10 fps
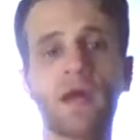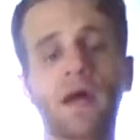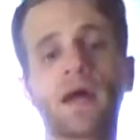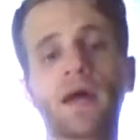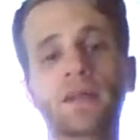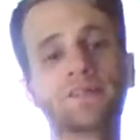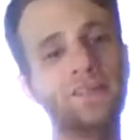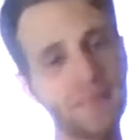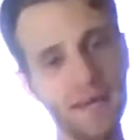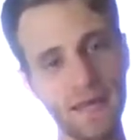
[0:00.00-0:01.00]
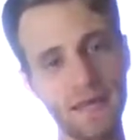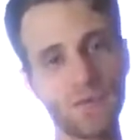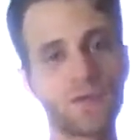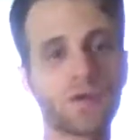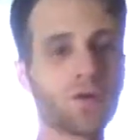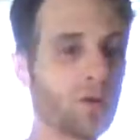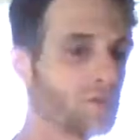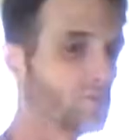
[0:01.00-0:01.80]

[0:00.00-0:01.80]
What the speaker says: And today we are going to